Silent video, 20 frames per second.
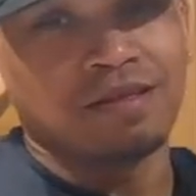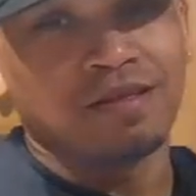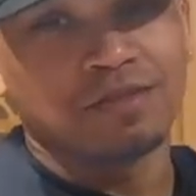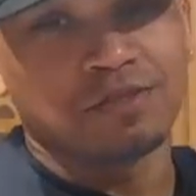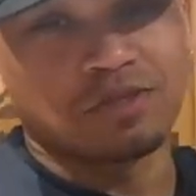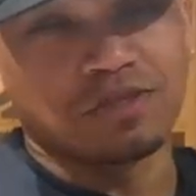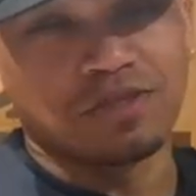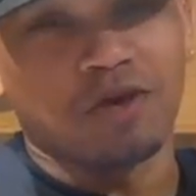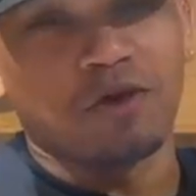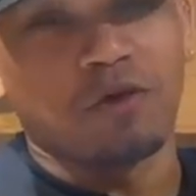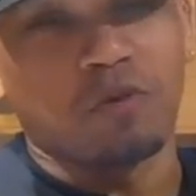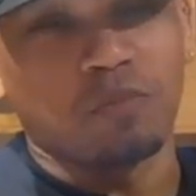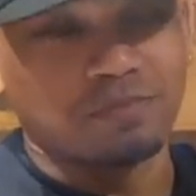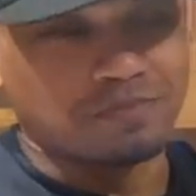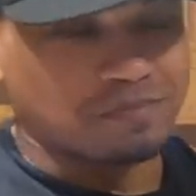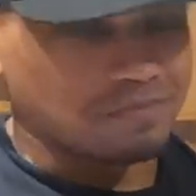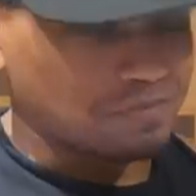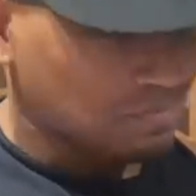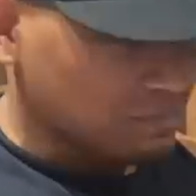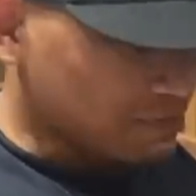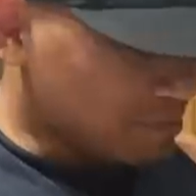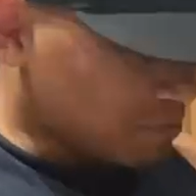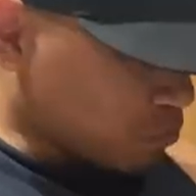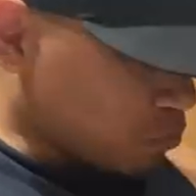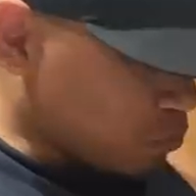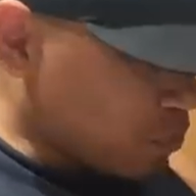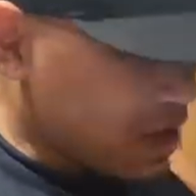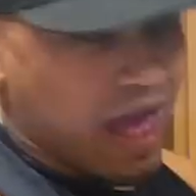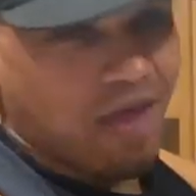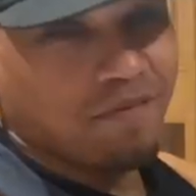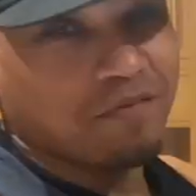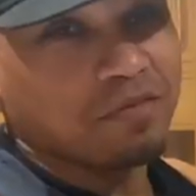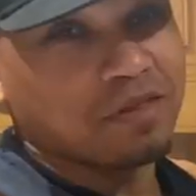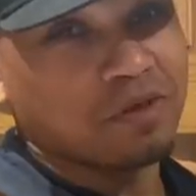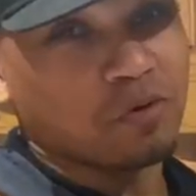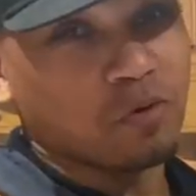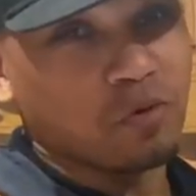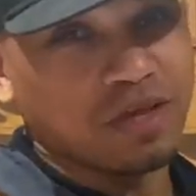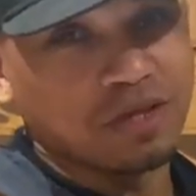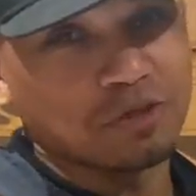So we have a
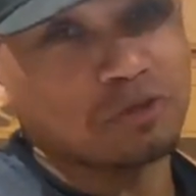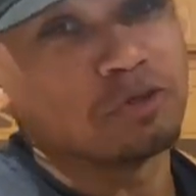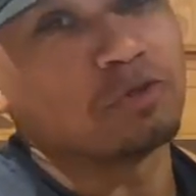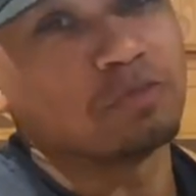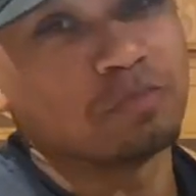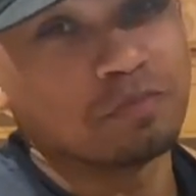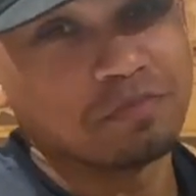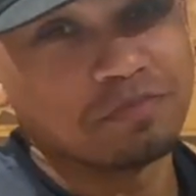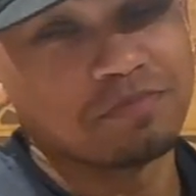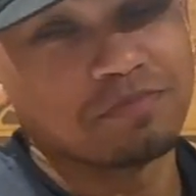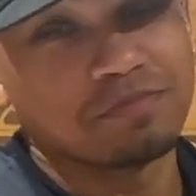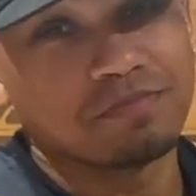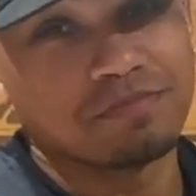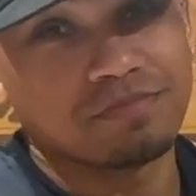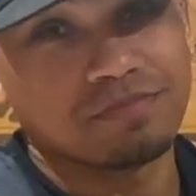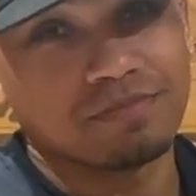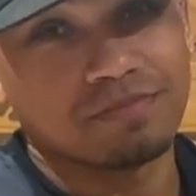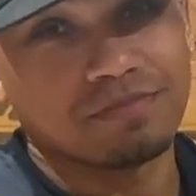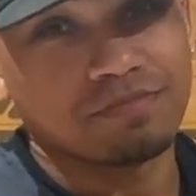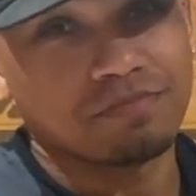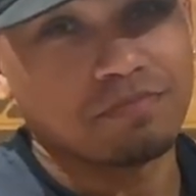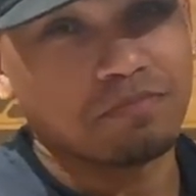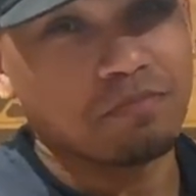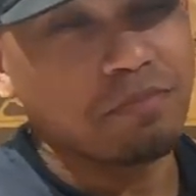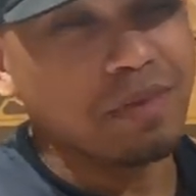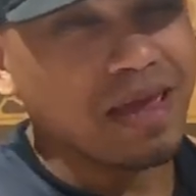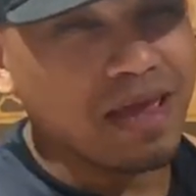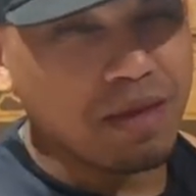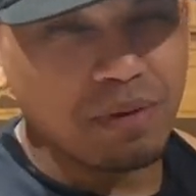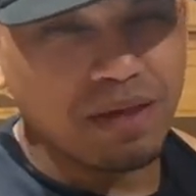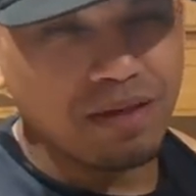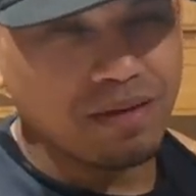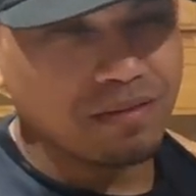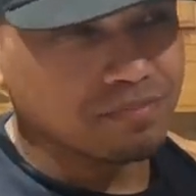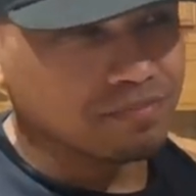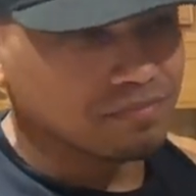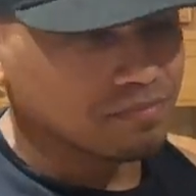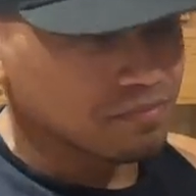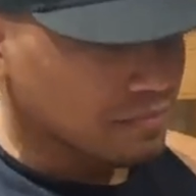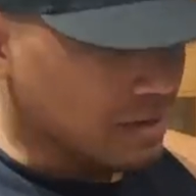little issue.
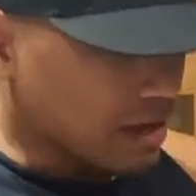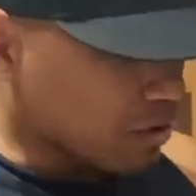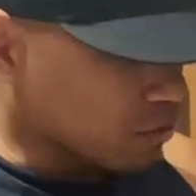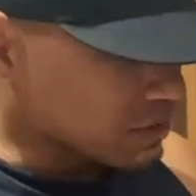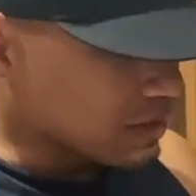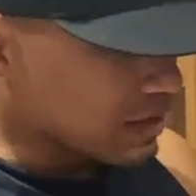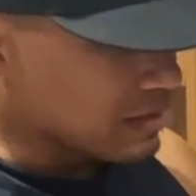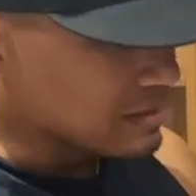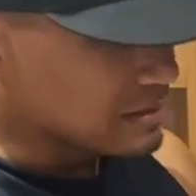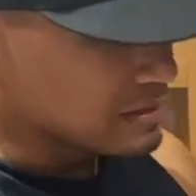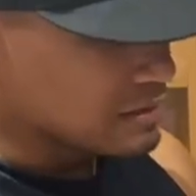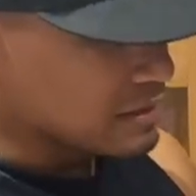Maybe. I don't think it's an